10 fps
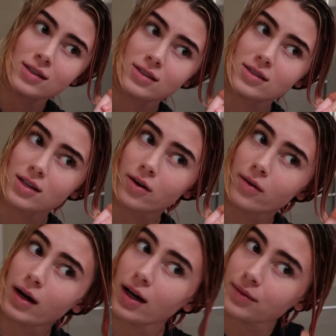
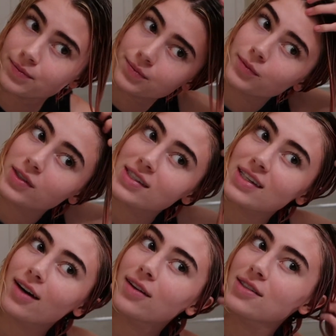So we'll
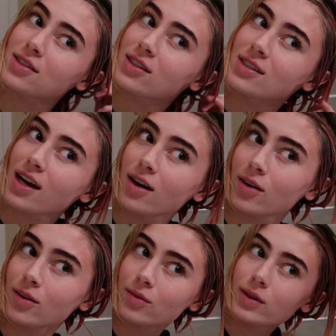see how this turns
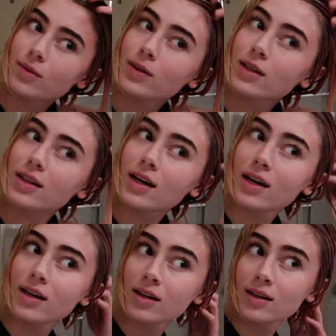out. We'll
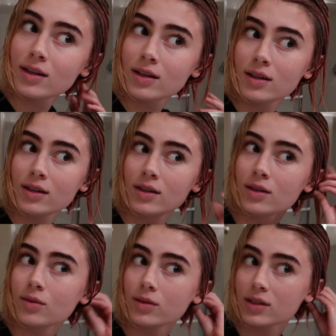
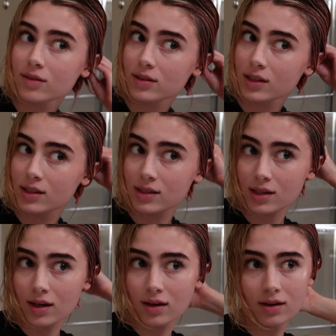definitely
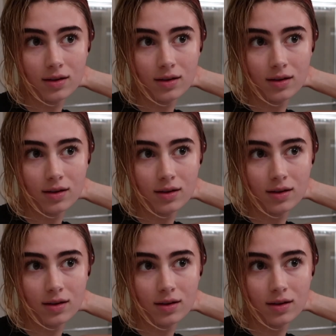see.